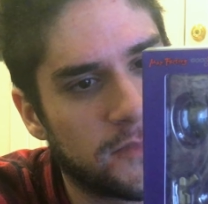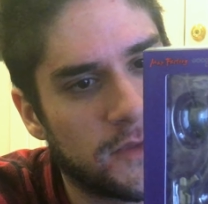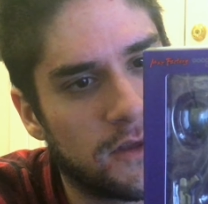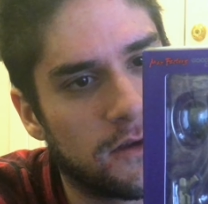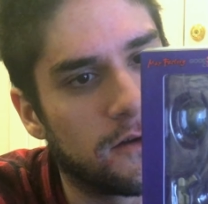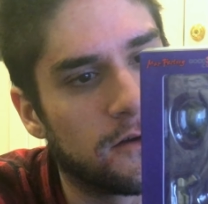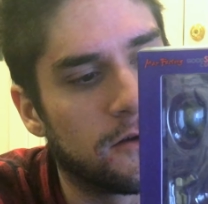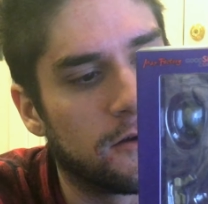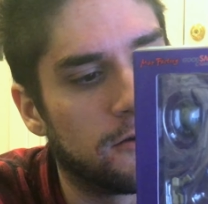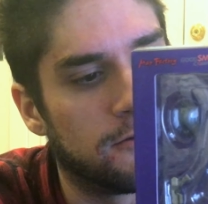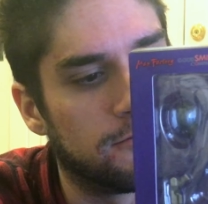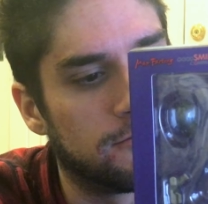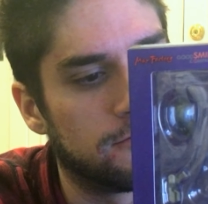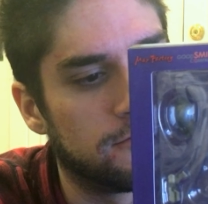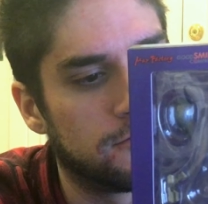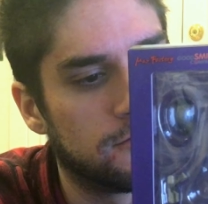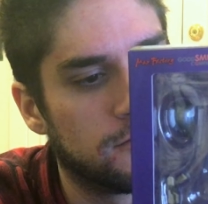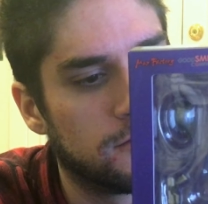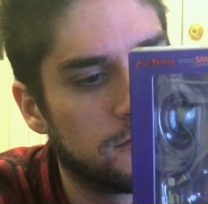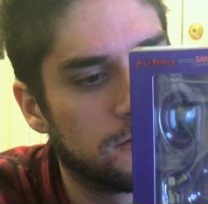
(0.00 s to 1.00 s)

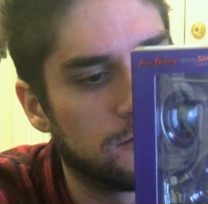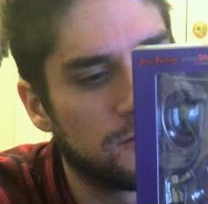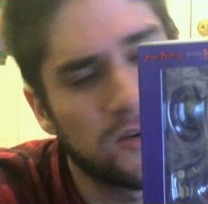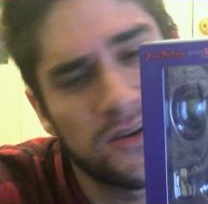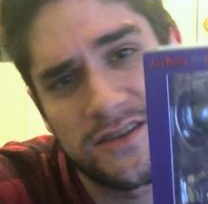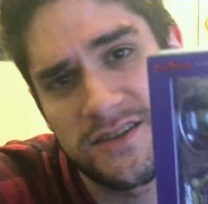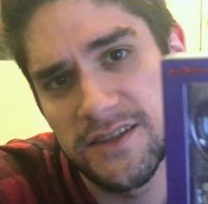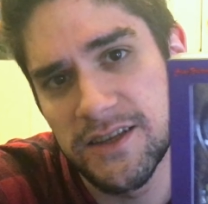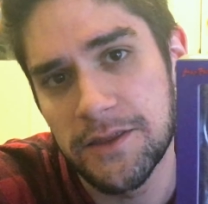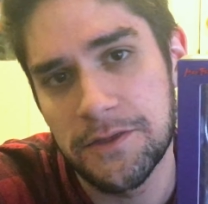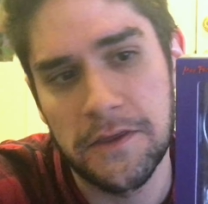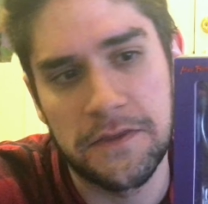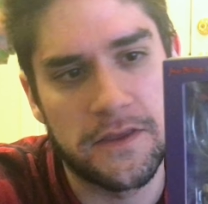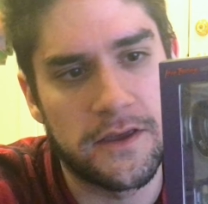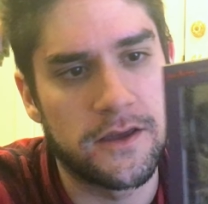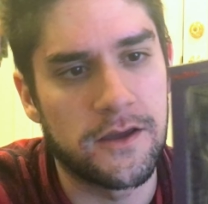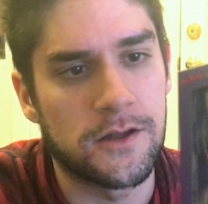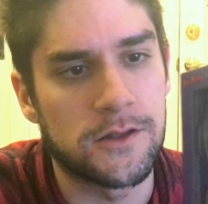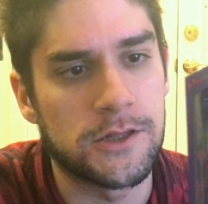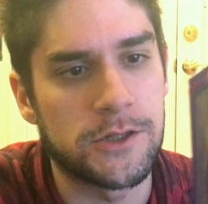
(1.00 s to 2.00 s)
But it's neat that
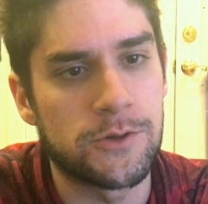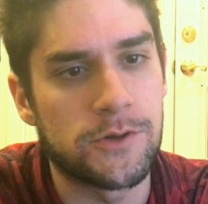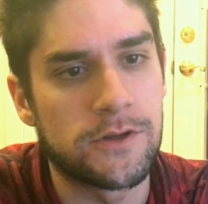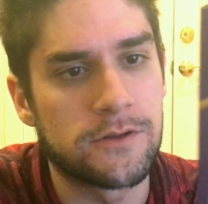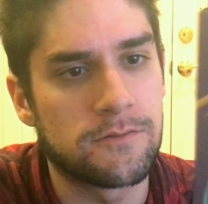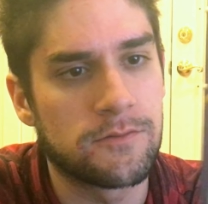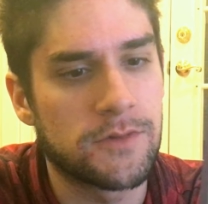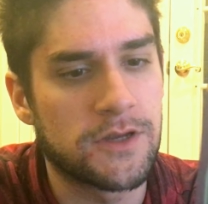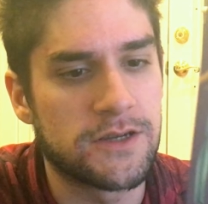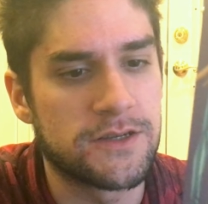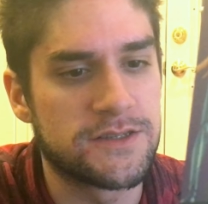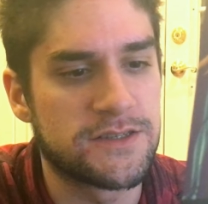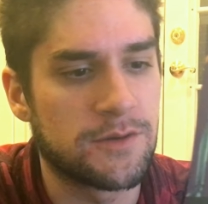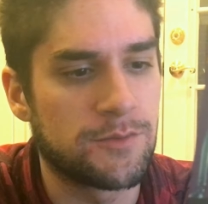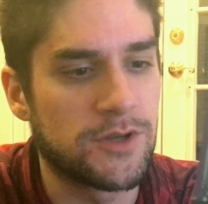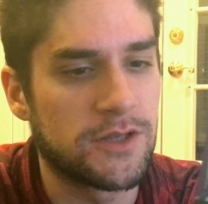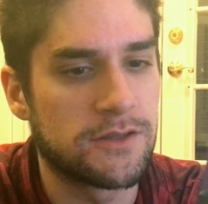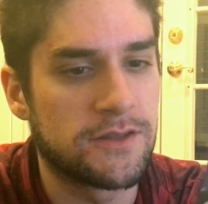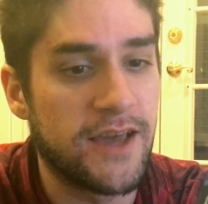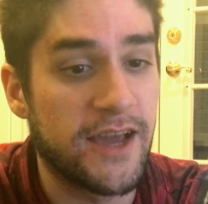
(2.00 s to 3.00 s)
they include it because I
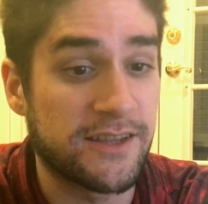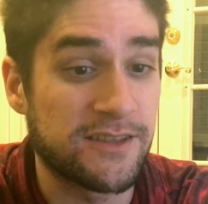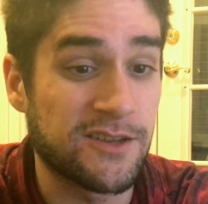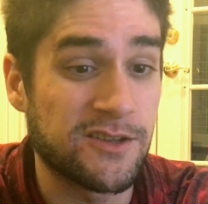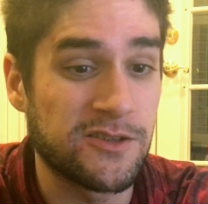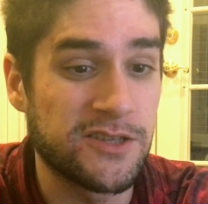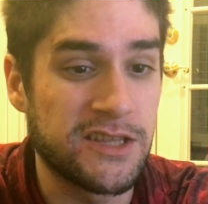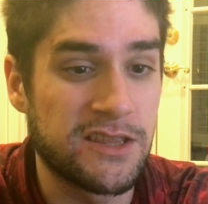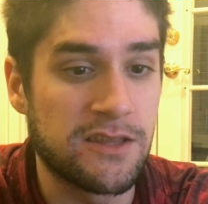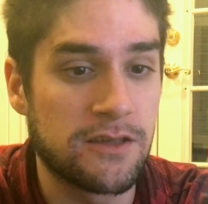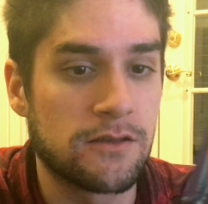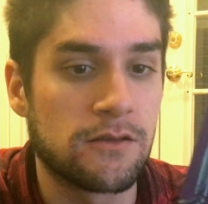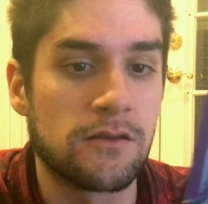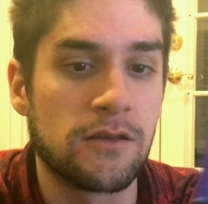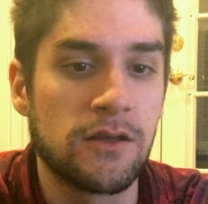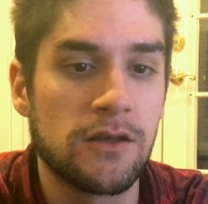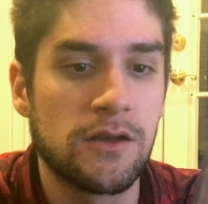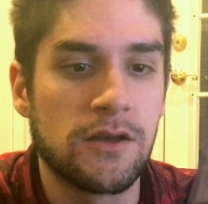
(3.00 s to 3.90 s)
mean technically the